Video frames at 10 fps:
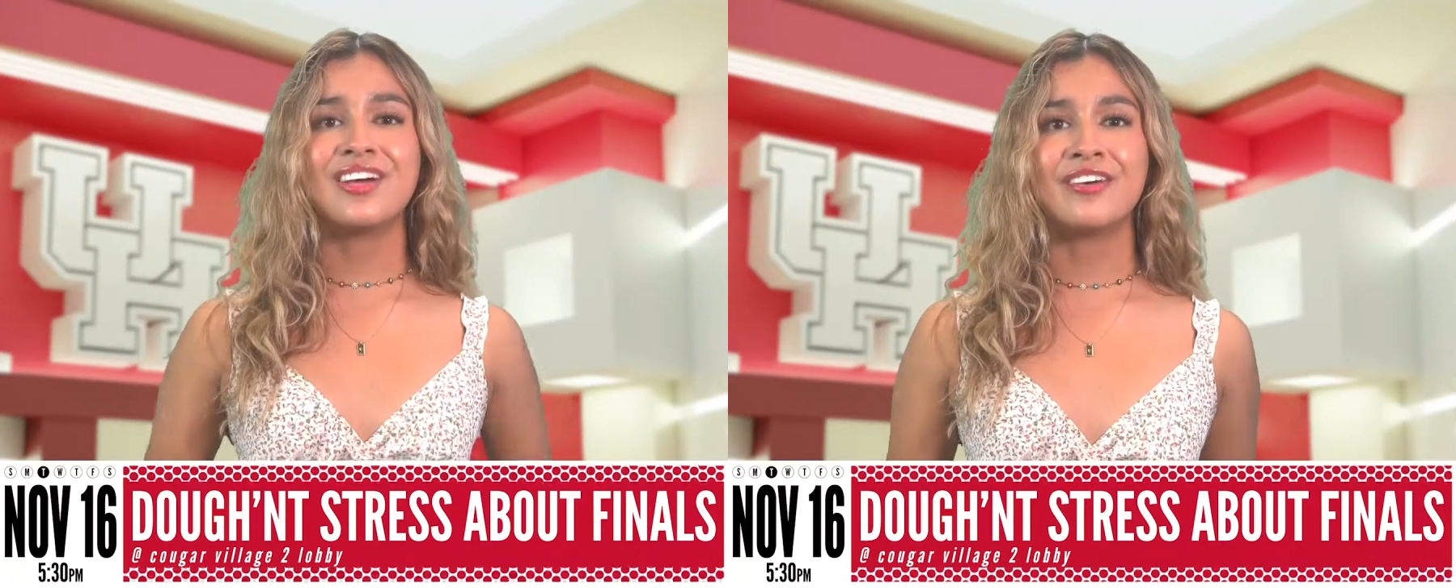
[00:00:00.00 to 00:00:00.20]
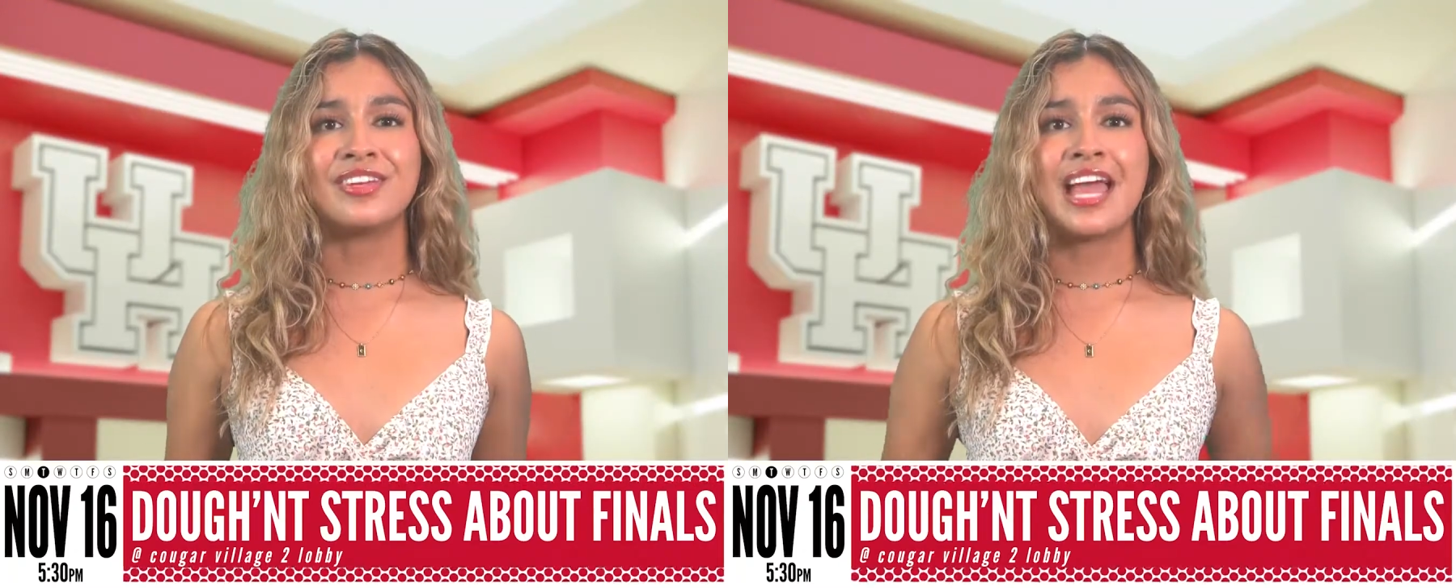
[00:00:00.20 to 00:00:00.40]

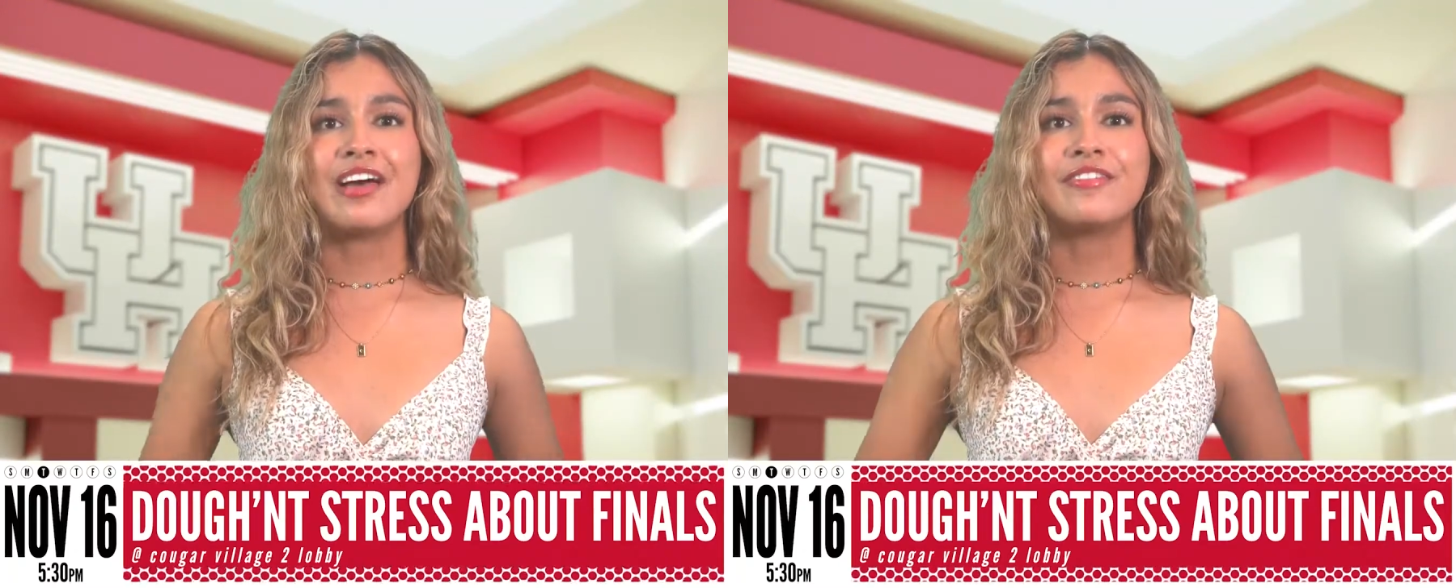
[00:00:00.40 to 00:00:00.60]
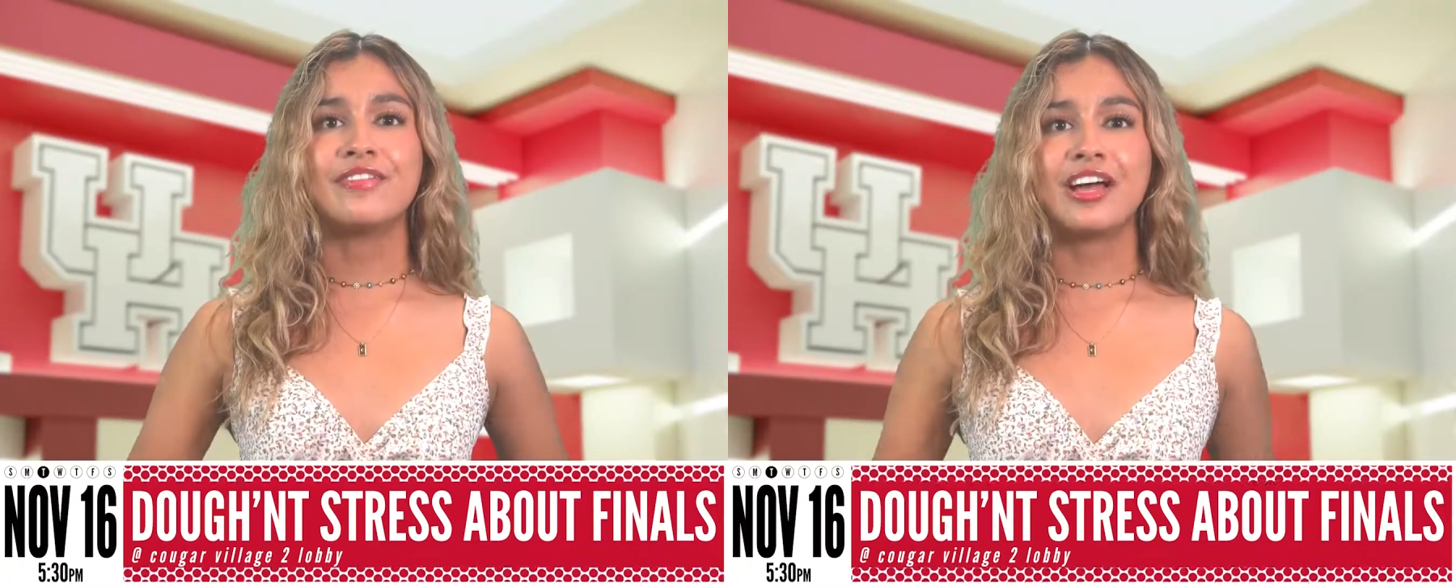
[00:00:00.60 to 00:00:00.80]
lobby
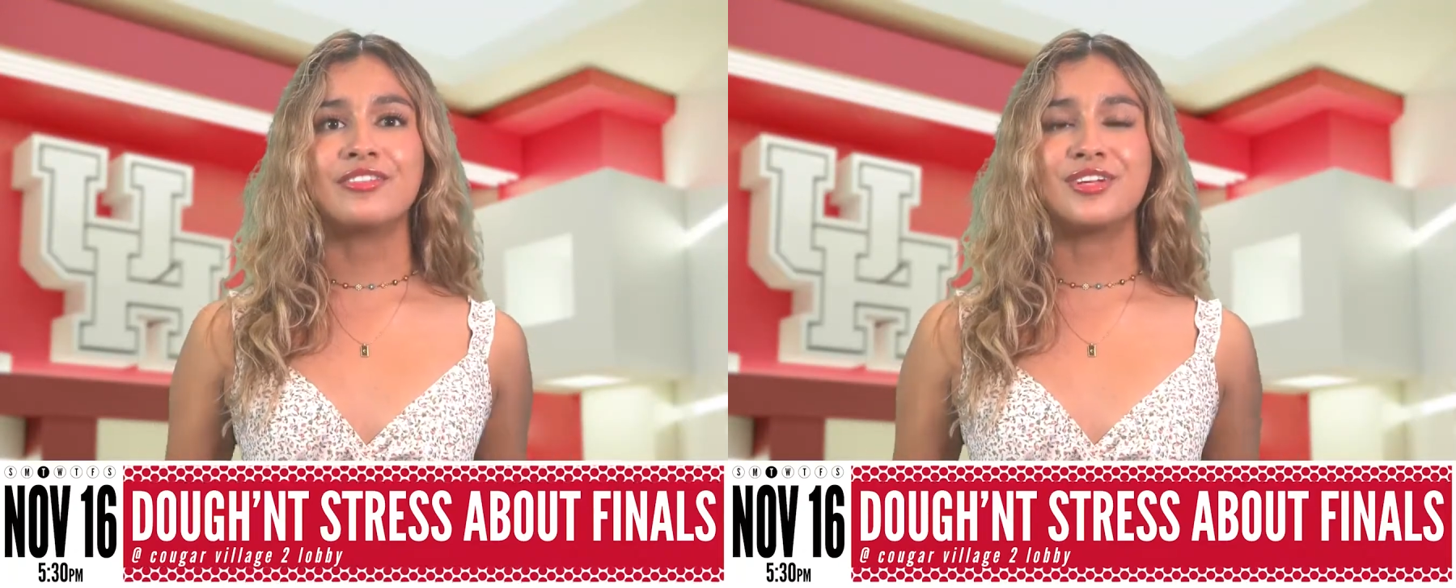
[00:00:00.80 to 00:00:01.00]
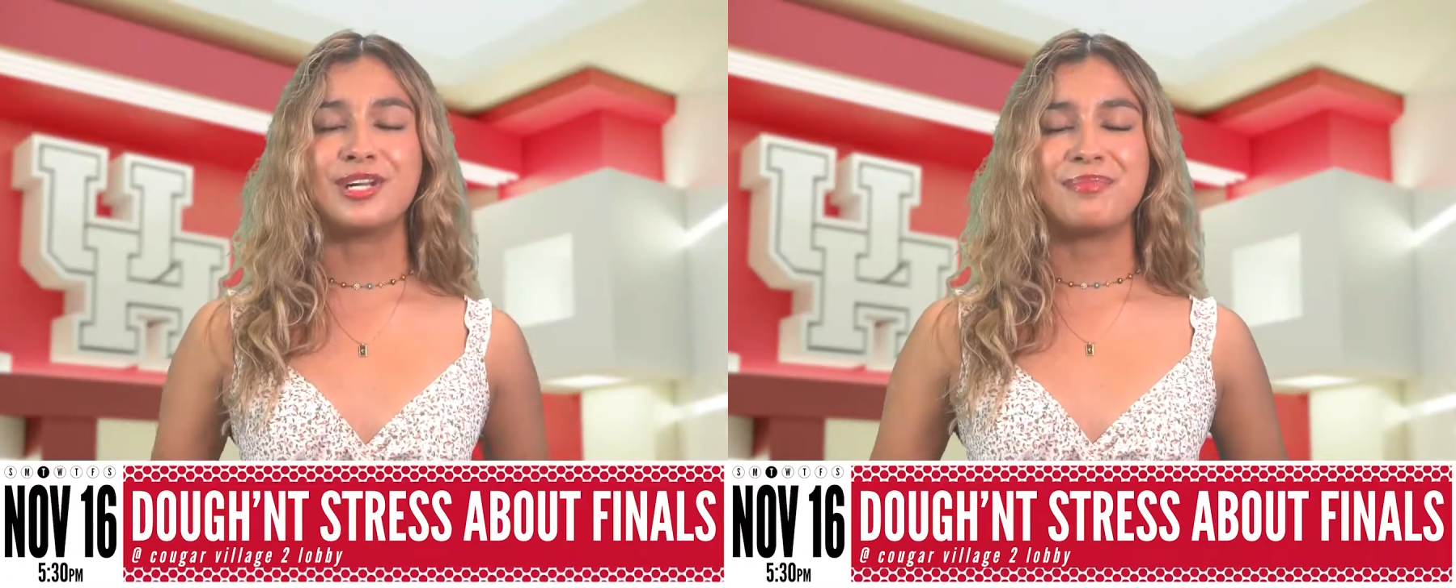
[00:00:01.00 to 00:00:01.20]
at
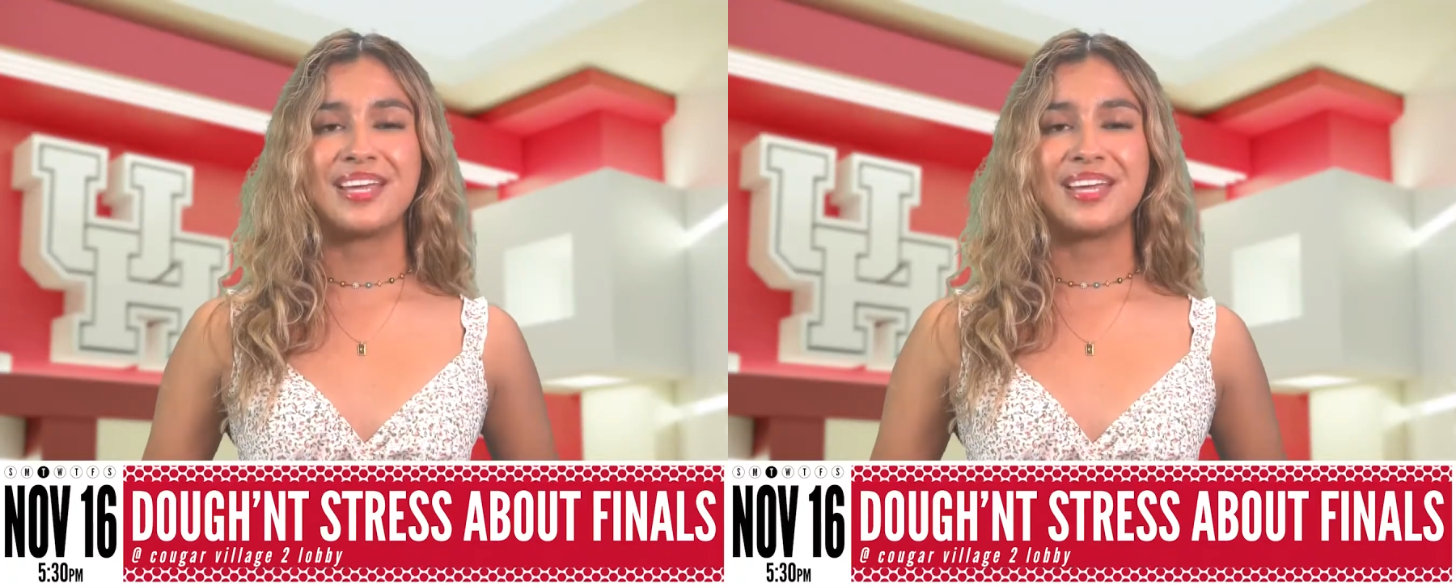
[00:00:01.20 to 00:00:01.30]
5.30